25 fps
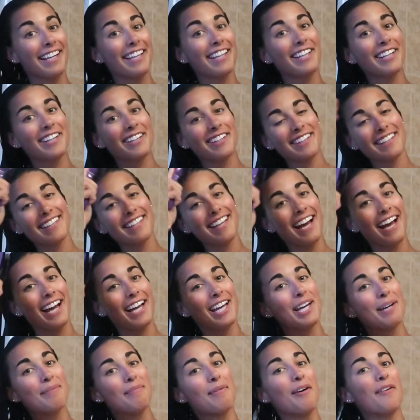Clearly I
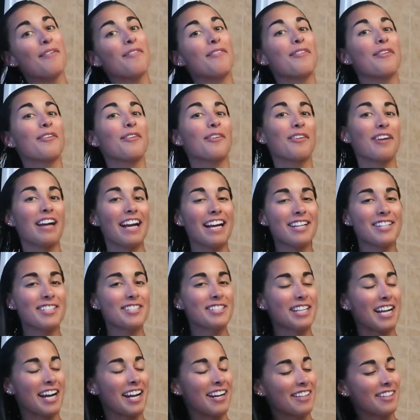am
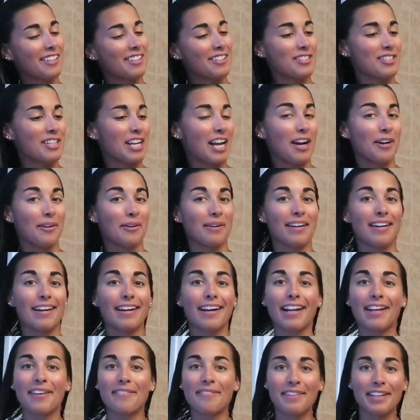fresh out of the shower
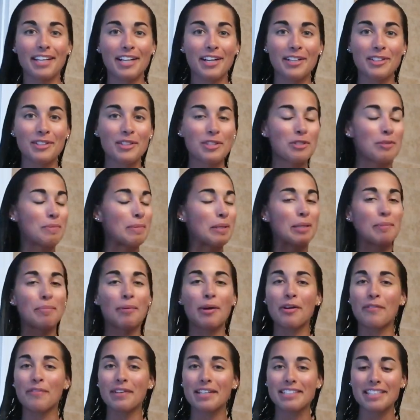and I figured this would be the
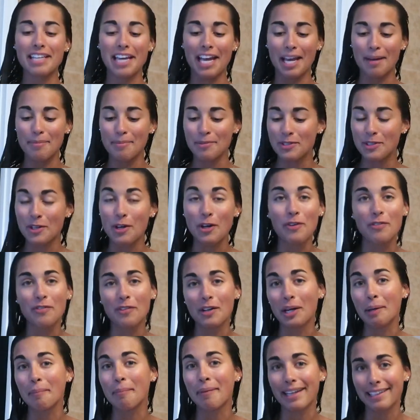perfect time to go
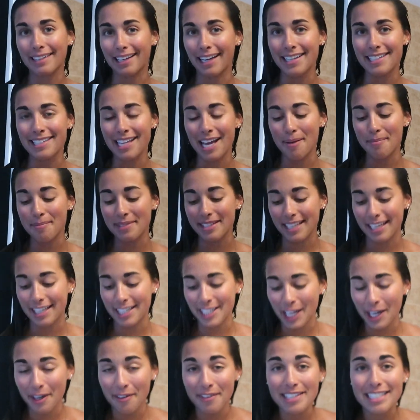over my nighttime
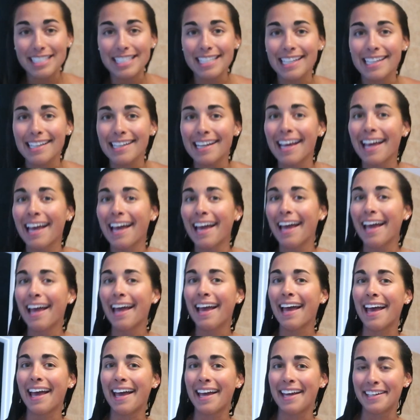skincare routine
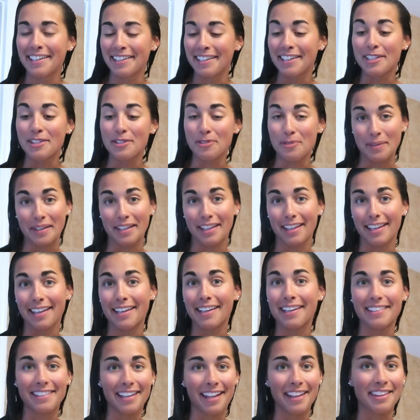and it's
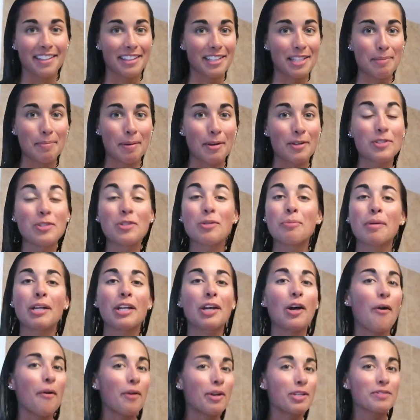really nothing special, but
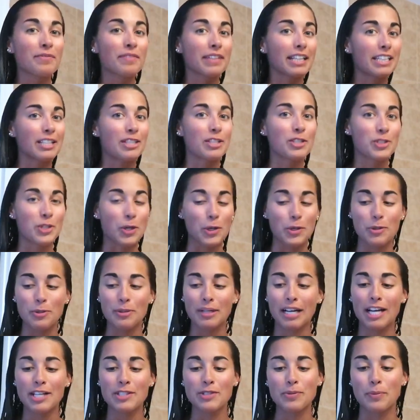I always forget to show you
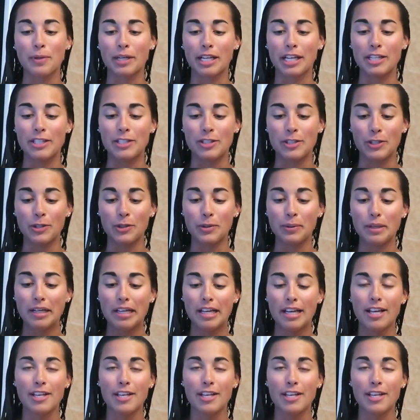guys what I do.